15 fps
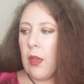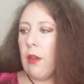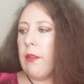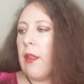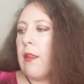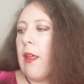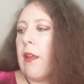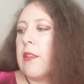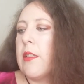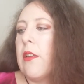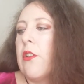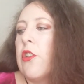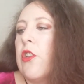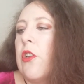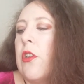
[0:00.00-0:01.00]
how that lasts, and
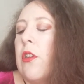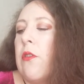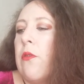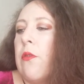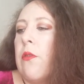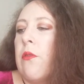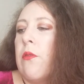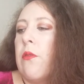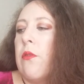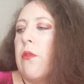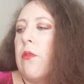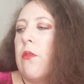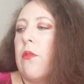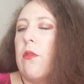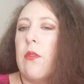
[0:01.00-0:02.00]
I'll show you
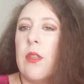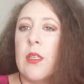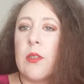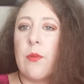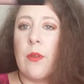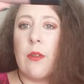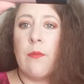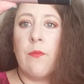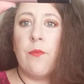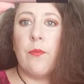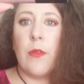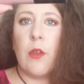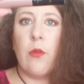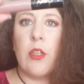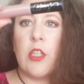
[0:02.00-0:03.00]
this one,
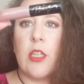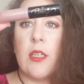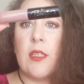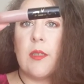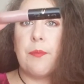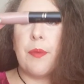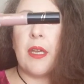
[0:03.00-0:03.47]
which is